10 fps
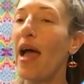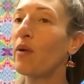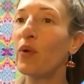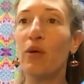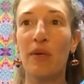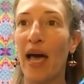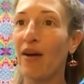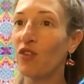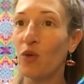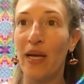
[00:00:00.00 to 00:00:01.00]
And we don't
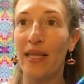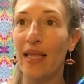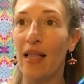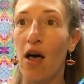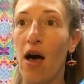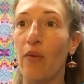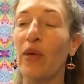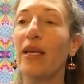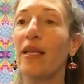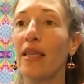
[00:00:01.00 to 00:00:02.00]
have to wait that long. We
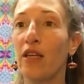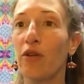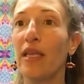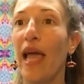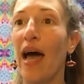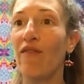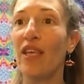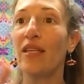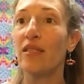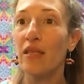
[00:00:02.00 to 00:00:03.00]
can literally have
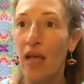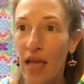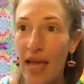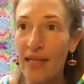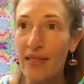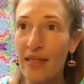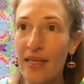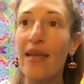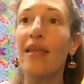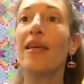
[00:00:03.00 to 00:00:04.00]
this
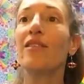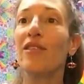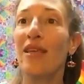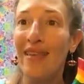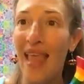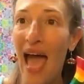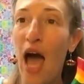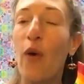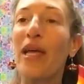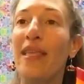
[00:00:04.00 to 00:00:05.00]
instantaneous
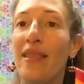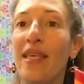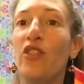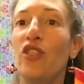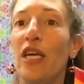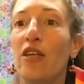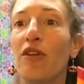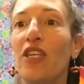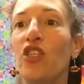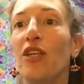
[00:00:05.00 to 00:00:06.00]
now in this
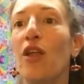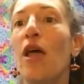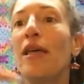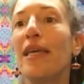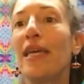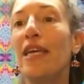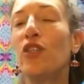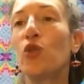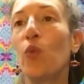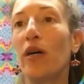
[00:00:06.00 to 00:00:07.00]
generation.
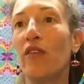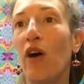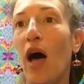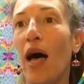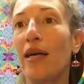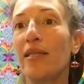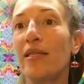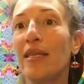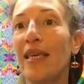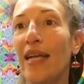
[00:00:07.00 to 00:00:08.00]
Each one of
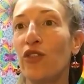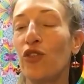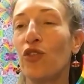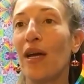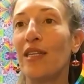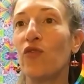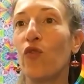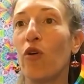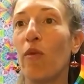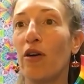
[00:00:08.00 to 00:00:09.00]
us gets to
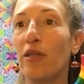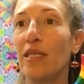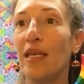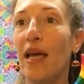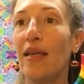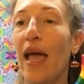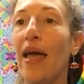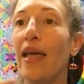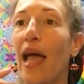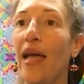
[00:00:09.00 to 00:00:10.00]
transform our
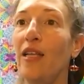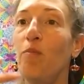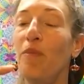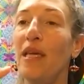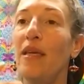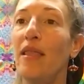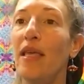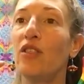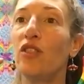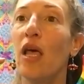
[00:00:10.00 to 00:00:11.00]
DNA and be
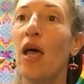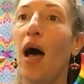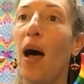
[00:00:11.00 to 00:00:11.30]
this